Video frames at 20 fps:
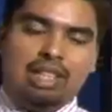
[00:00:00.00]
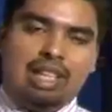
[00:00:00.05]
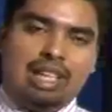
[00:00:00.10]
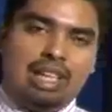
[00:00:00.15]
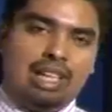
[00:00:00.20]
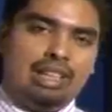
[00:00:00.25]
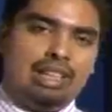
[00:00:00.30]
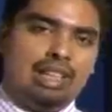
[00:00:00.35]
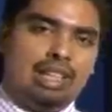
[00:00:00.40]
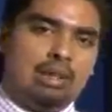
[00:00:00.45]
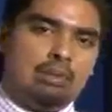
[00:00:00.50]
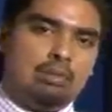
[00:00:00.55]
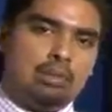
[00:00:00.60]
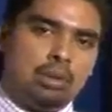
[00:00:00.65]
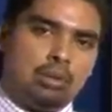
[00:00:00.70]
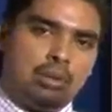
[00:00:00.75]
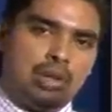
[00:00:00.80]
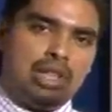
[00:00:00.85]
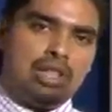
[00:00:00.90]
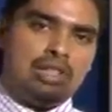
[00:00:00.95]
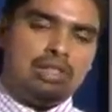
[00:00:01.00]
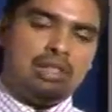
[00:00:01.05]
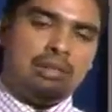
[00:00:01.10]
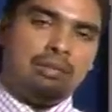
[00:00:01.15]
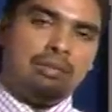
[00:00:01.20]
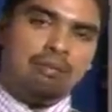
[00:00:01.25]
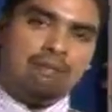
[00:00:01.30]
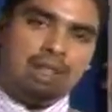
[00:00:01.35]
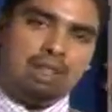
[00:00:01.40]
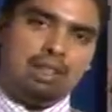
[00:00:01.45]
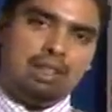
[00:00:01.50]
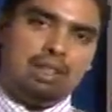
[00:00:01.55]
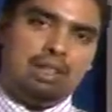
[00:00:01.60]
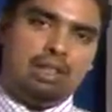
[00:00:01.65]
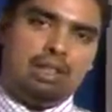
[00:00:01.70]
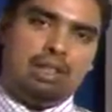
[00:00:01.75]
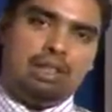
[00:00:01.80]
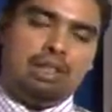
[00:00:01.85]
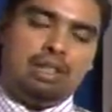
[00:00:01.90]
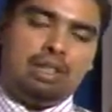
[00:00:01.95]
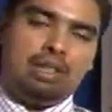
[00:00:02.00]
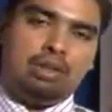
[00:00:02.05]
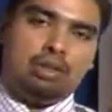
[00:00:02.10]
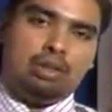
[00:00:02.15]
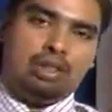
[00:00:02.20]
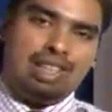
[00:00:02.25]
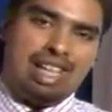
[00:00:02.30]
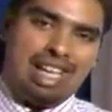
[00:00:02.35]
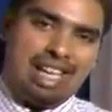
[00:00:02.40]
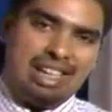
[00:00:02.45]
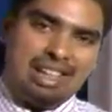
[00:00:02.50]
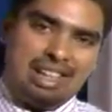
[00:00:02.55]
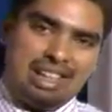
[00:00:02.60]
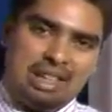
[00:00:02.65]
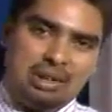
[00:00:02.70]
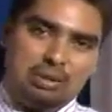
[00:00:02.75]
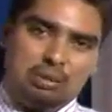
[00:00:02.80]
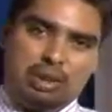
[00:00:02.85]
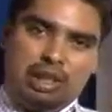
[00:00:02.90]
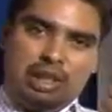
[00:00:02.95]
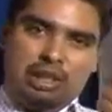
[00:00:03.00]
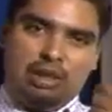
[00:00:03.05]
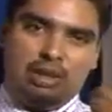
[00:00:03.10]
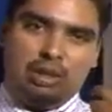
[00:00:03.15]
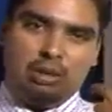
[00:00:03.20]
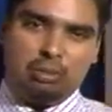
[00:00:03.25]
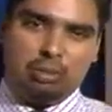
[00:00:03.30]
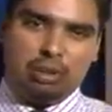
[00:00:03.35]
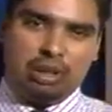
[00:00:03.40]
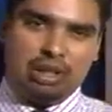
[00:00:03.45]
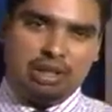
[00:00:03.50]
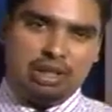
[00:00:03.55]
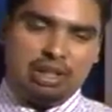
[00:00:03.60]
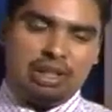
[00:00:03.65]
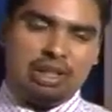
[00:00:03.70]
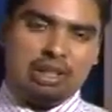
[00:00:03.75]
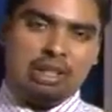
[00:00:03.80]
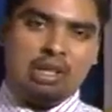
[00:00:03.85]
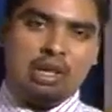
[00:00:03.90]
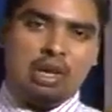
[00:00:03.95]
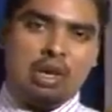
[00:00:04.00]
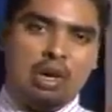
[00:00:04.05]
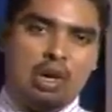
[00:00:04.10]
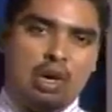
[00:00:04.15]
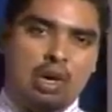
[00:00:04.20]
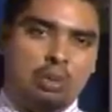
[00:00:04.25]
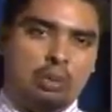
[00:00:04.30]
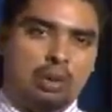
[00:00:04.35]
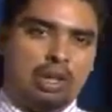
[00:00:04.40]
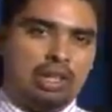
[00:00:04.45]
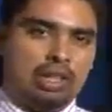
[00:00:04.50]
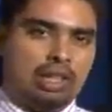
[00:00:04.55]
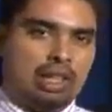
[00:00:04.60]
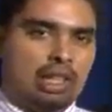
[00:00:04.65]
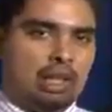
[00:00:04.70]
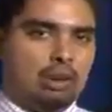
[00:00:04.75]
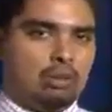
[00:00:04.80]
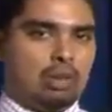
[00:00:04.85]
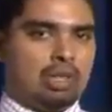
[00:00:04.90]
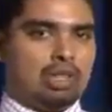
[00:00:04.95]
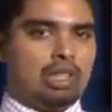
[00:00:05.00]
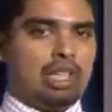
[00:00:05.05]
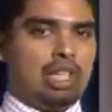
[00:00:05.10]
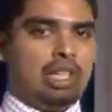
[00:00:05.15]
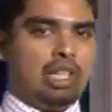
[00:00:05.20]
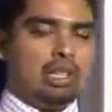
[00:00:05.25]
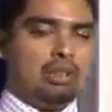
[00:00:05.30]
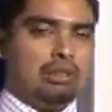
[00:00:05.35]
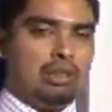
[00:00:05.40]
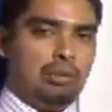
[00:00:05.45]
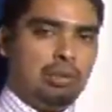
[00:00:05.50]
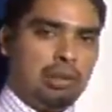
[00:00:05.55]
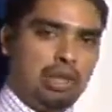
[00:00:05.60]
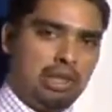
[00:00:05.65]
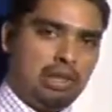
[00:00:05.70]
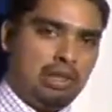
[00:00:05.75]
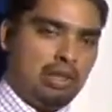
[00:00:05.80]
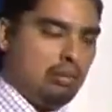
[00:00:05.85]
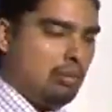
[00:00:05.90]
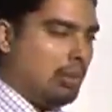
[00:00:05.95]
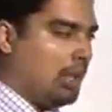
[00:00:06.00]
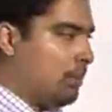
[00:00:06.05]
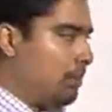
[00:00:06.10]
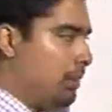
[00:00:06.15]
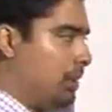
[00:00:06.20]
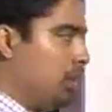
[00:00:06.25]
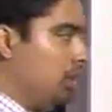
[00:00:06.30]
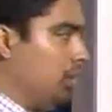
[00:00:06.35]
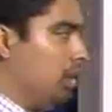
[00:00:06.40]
and then it provides clarity while operating or while dealing with any of the particular departments.